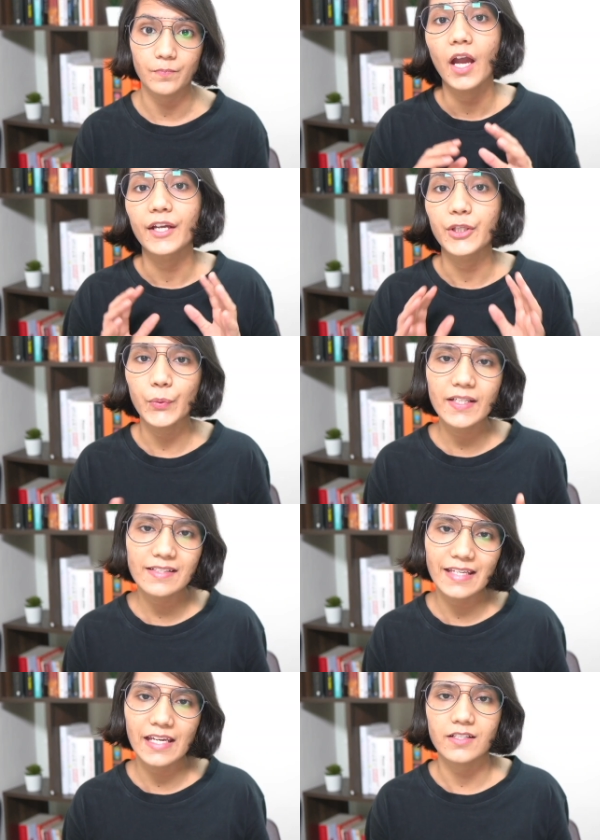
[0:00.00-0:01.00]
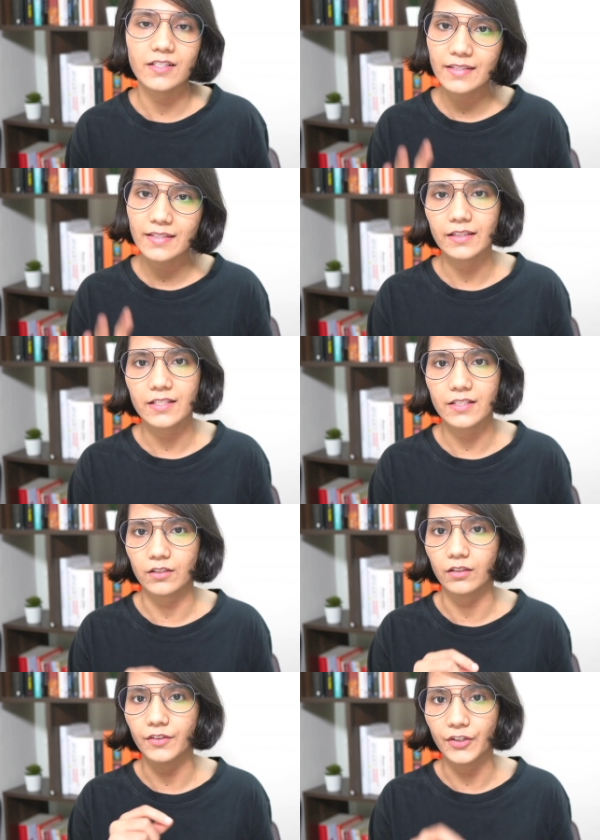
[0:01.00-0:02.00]
You can see in this
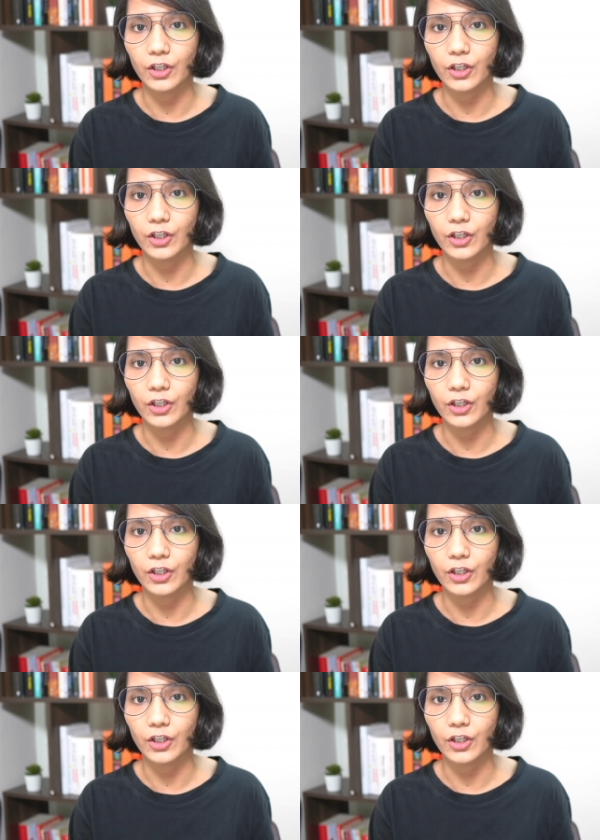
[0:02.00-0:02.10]
year